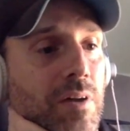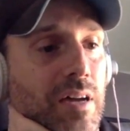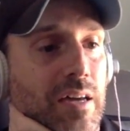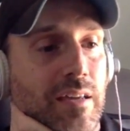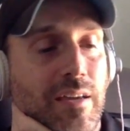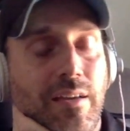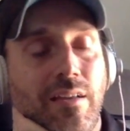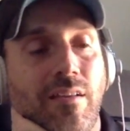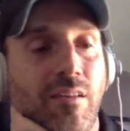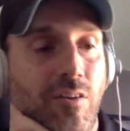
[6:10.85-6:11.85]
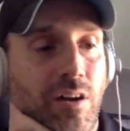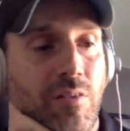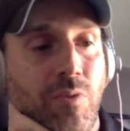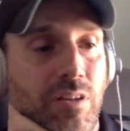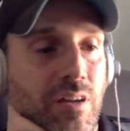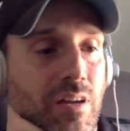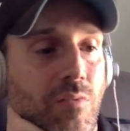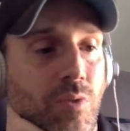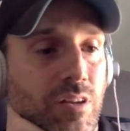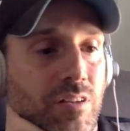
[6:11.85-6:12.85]
Uh, Lurk was a
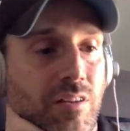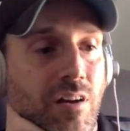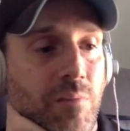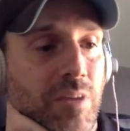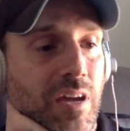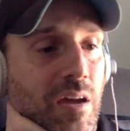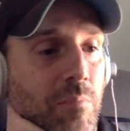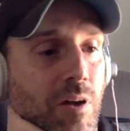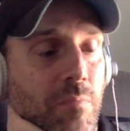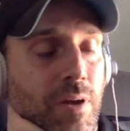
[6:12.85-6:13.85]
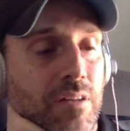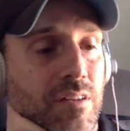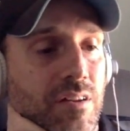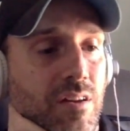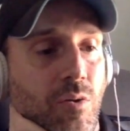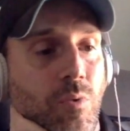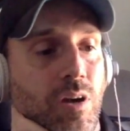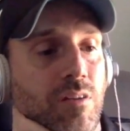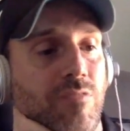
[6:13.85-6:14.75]
was a startup that got bought by SecureWorks.